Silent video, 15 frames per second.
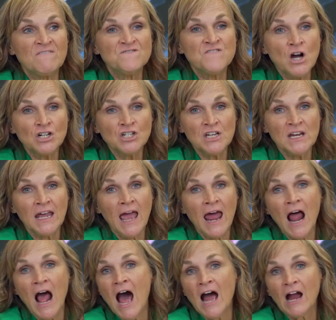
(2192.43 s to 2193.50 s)
functioning
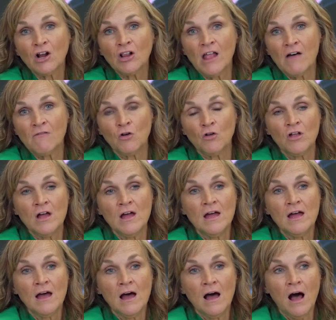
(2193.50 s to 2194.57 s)
at a higher level
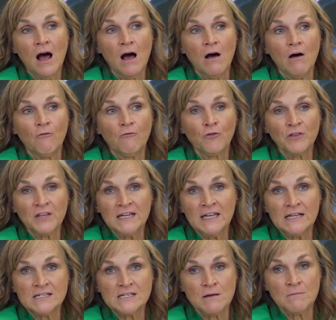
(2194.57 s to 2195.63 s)
for the
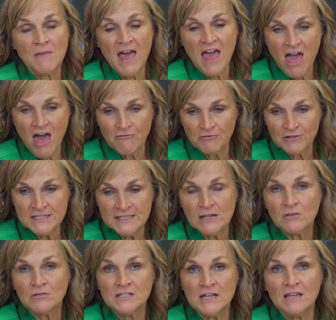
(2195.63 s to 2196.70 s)
kingdom every
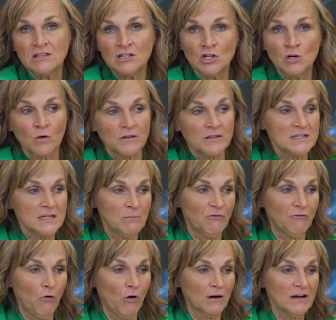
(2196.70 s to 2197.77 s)
single day than you were the day
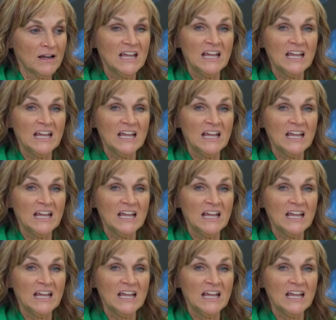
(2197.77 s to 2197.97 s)
before.